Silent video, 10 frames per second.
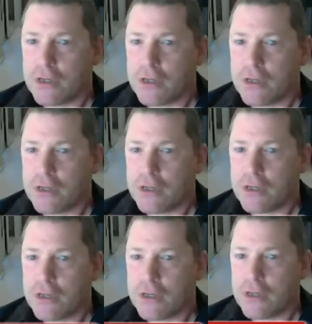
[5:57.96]
There's
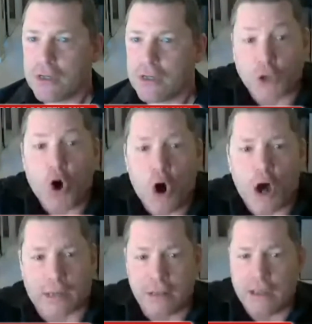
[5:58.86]
you can see my
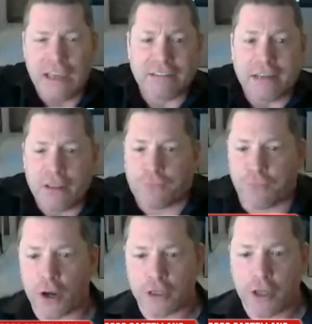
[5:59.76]
dog in the, in the
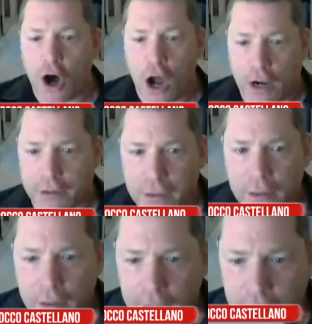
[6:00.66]
front yard.
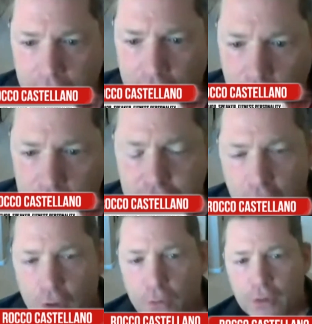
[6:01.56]
You know,
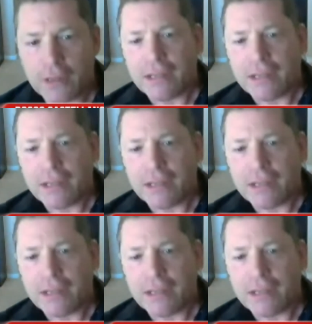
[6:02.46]
so